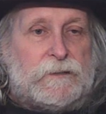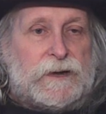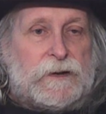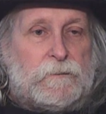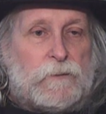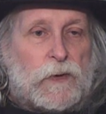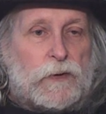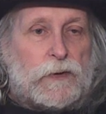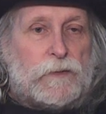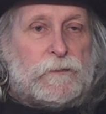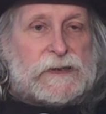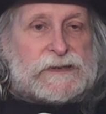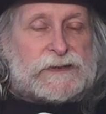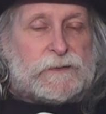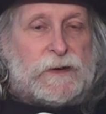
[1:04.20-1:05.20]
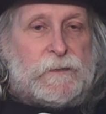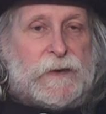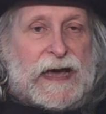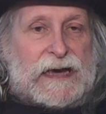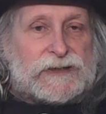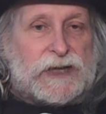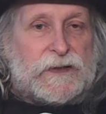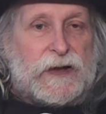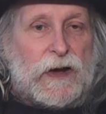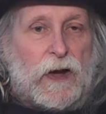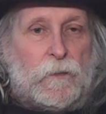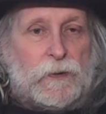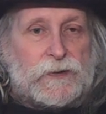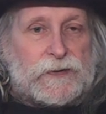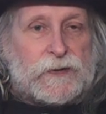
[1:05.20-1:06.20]
to be a murder mystery bash, and they
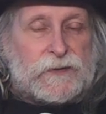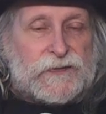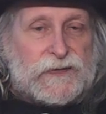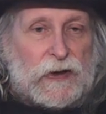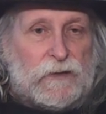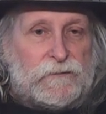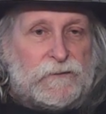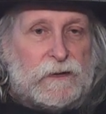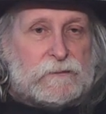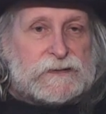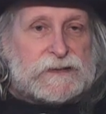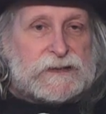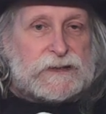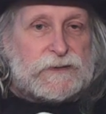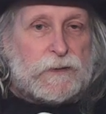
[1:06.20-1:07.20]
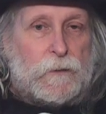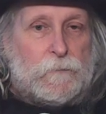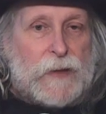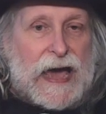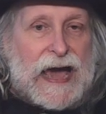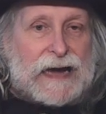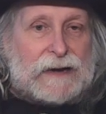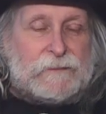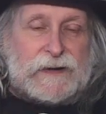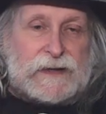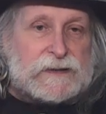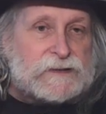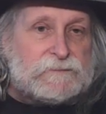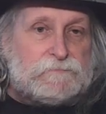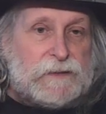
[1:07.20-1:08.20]
all put their cell phones into a bag
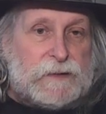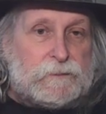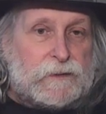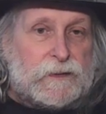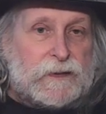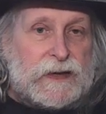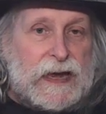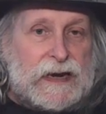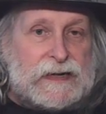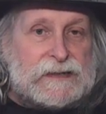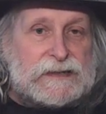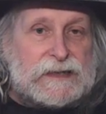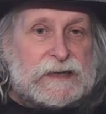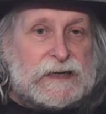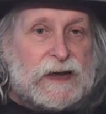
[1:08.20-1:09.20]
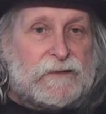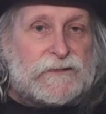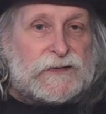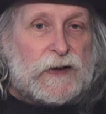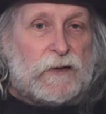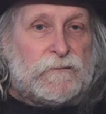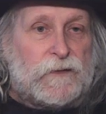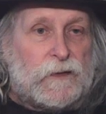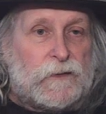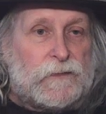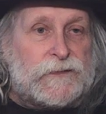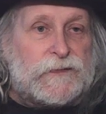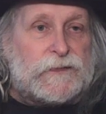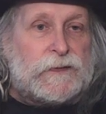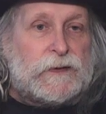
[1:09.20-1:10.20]
because people in the 80s didn't have cell
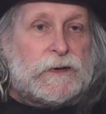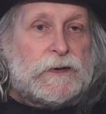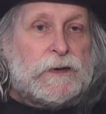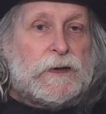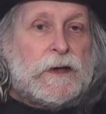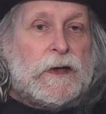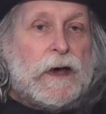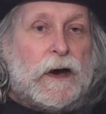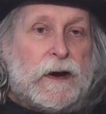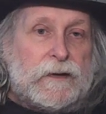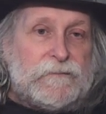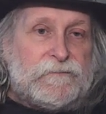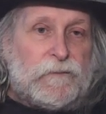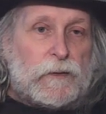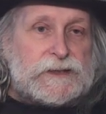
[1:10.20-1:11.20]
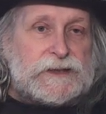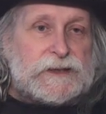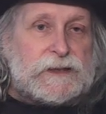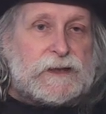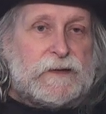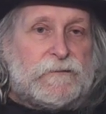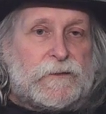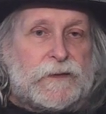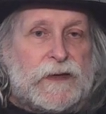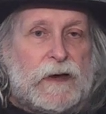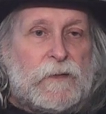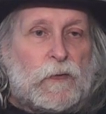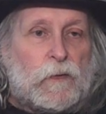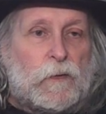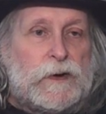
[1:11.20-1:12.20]
phones. Unfortunately for
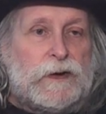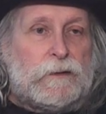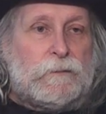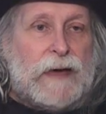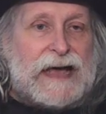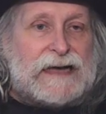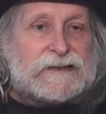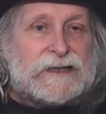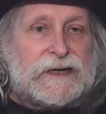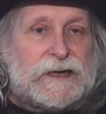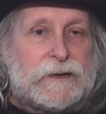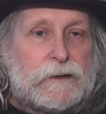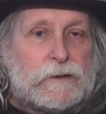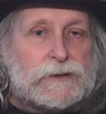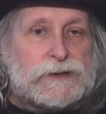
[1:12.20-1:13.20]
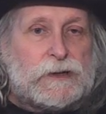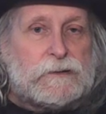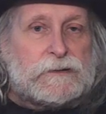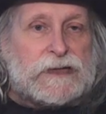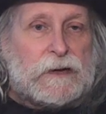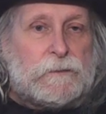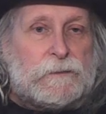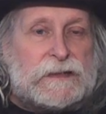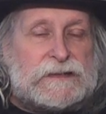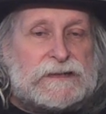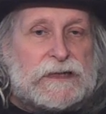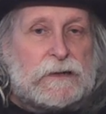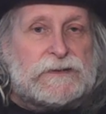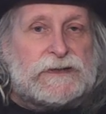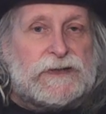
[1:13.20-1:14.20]
them, a real masked killer shows up and
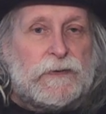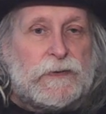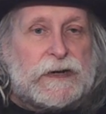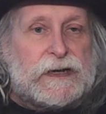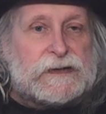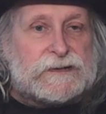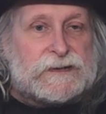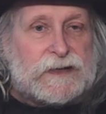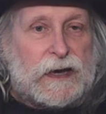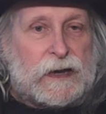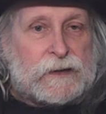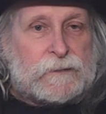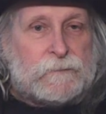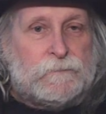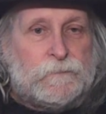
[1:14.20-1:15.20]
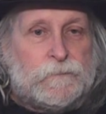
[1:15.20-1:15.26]
starts doing his thing.